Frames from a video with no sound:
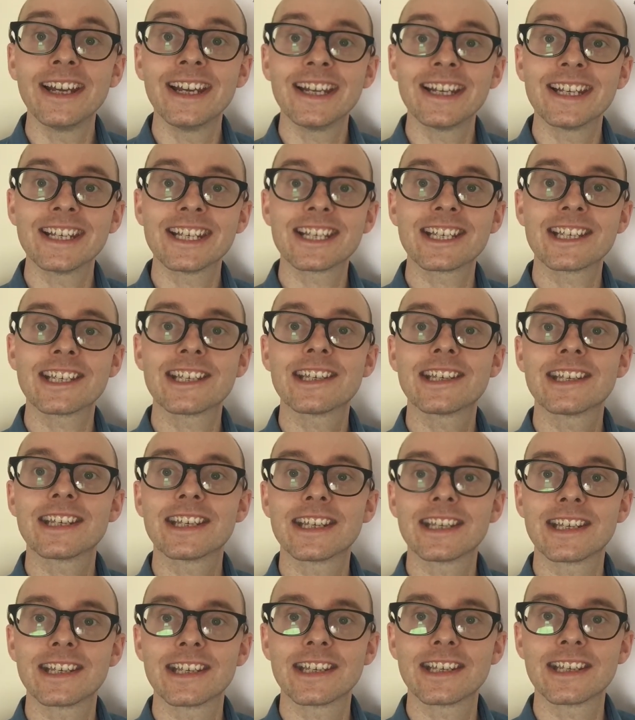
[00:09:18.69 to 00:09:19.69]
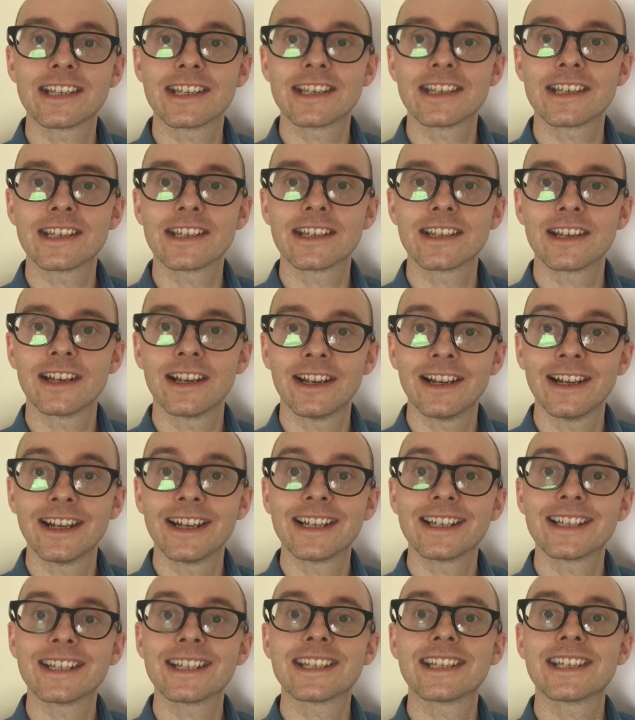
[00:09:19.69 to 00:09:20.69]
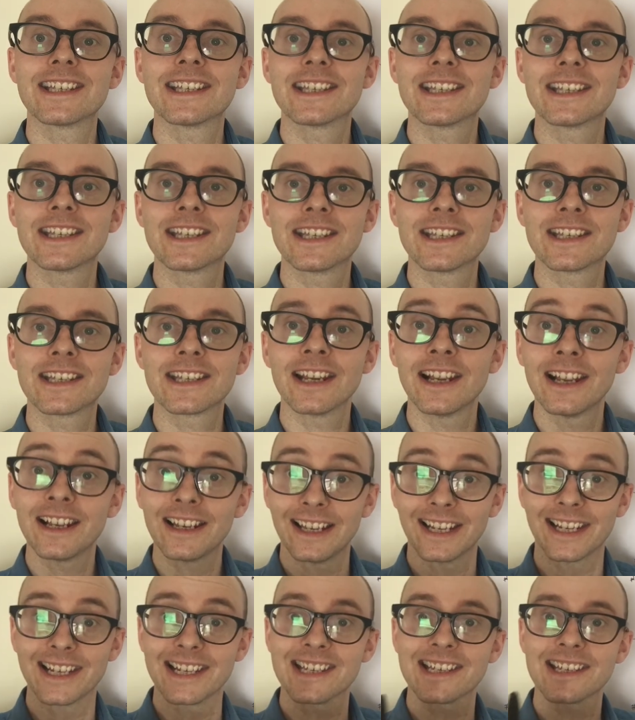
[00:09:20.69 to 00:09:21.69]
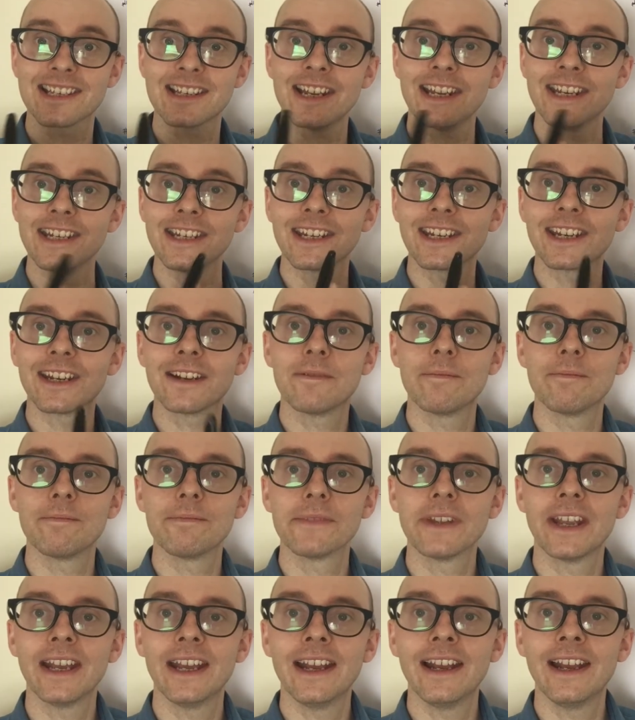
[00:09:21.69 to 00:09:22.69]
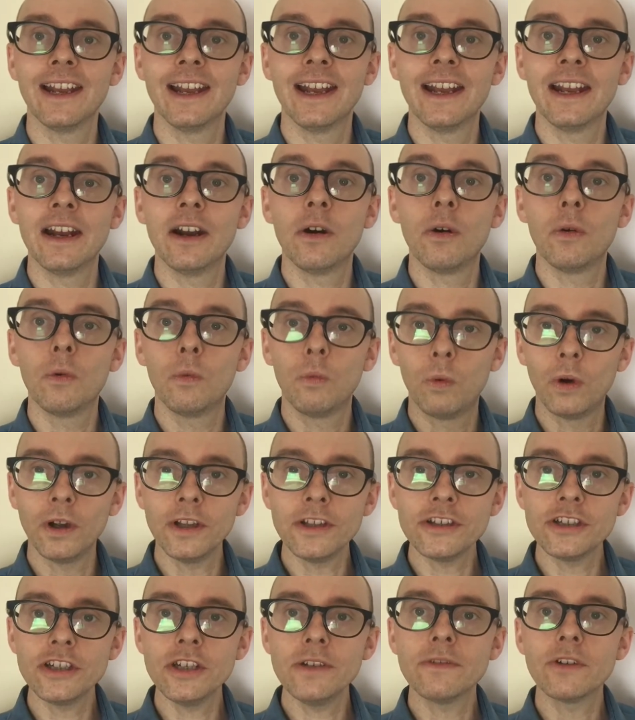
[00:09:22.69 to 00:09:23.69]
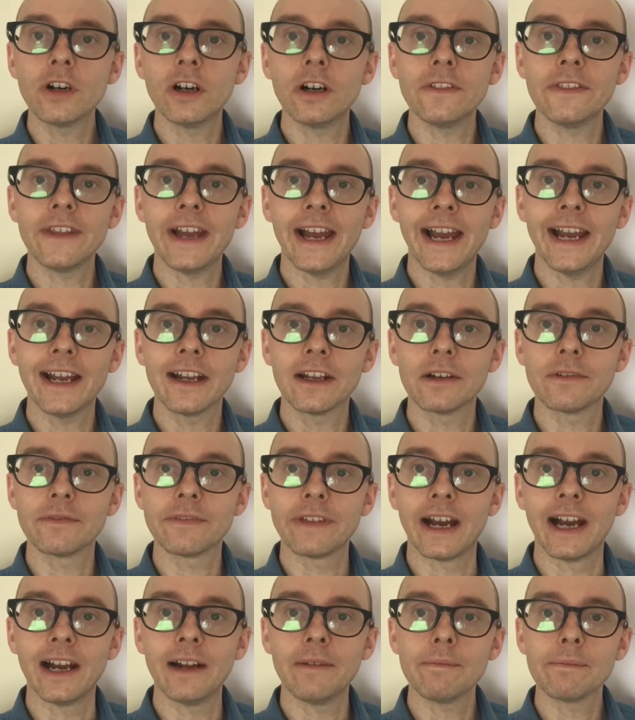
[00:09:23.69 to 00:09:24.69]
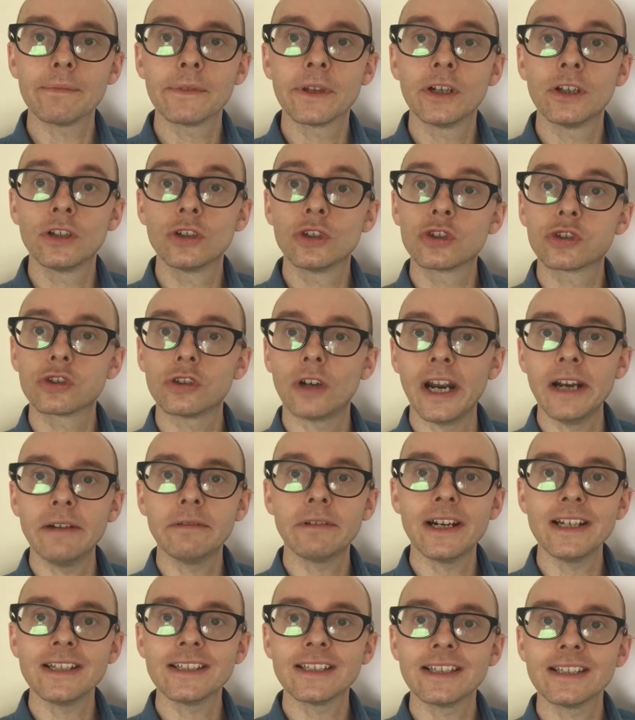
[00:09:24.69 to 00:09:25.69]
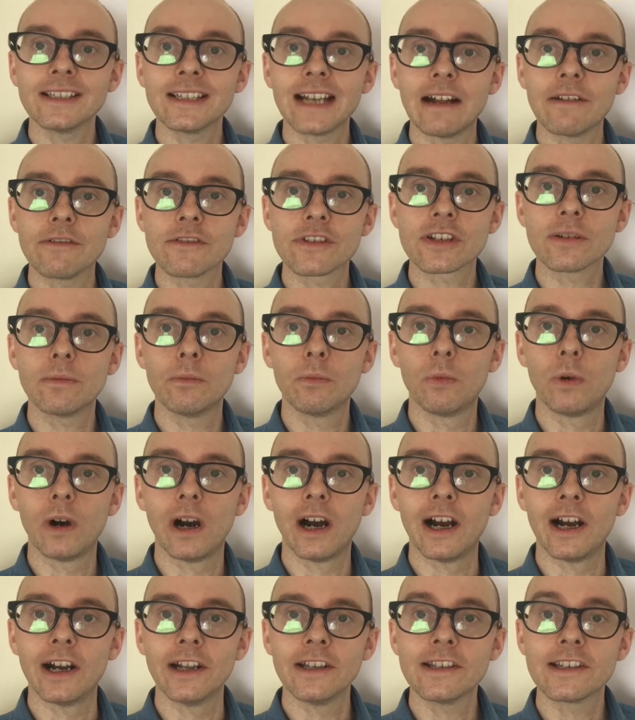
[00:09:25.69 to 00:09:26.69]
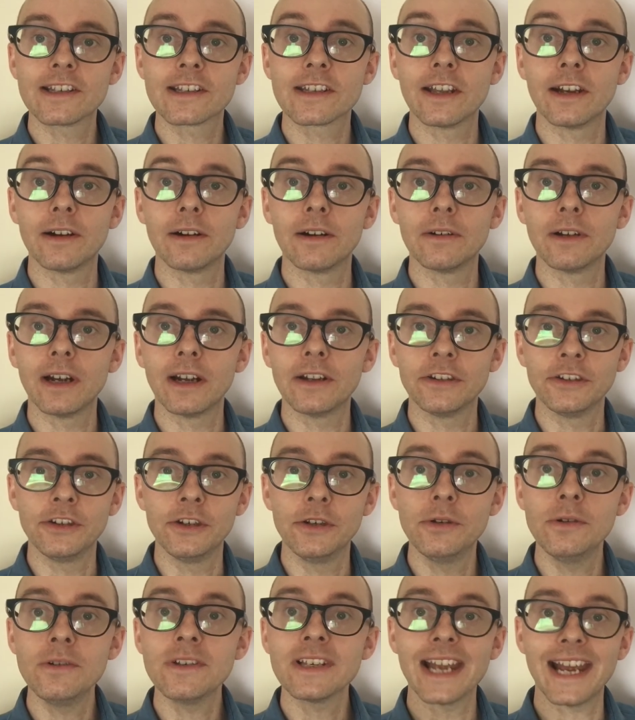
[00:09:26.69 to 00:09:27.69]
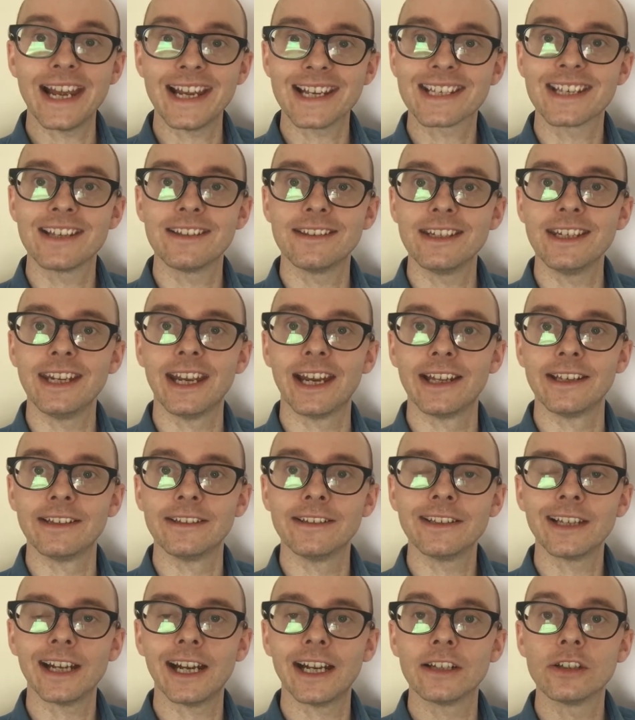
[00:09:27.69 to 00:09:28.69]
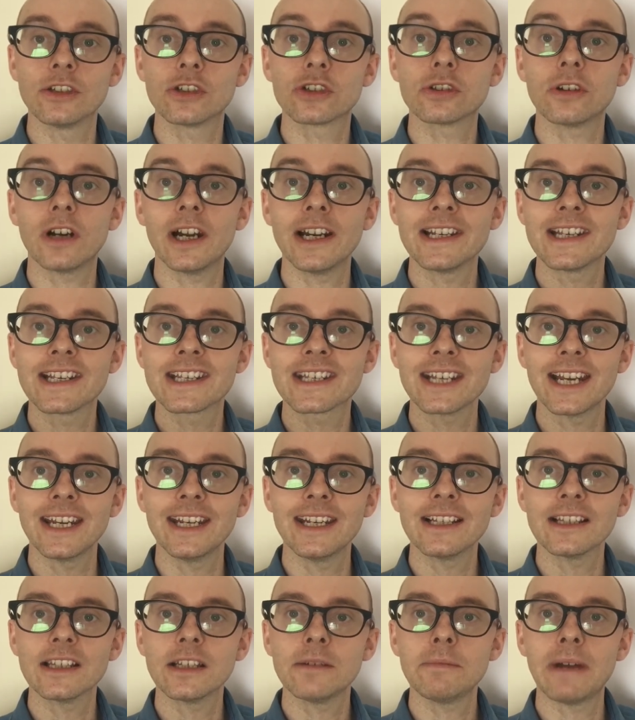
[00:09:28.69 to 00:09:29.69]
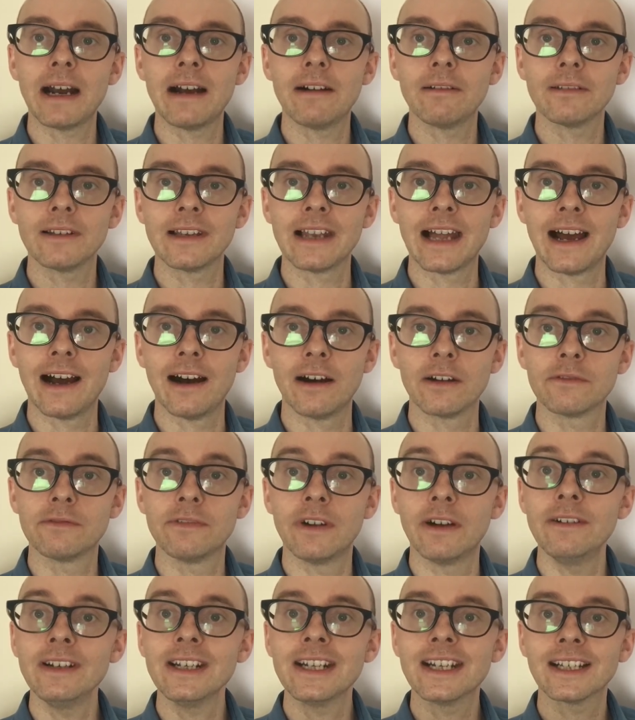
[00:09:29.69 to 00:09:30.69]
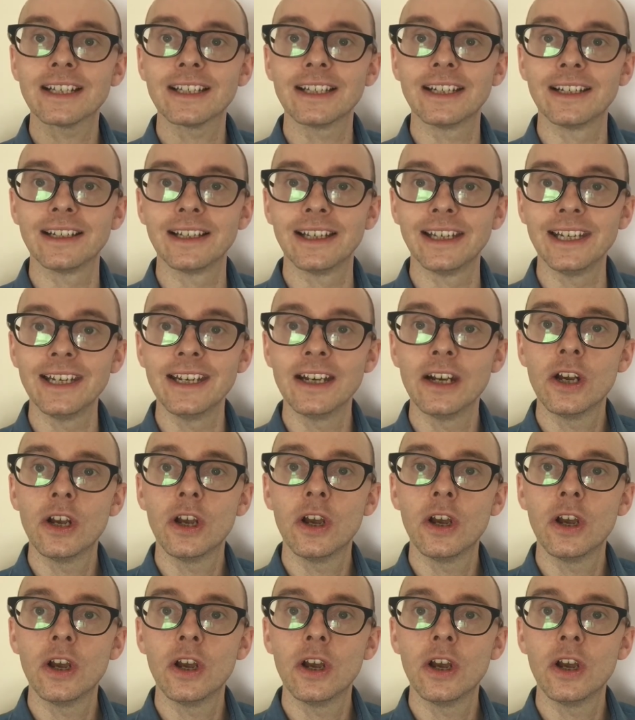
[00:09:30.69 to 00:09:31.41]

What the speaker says: S, S, like a snake. Once you've gotten the hang of that, try writing down some words that use S at the end and try saying them out loud very clearly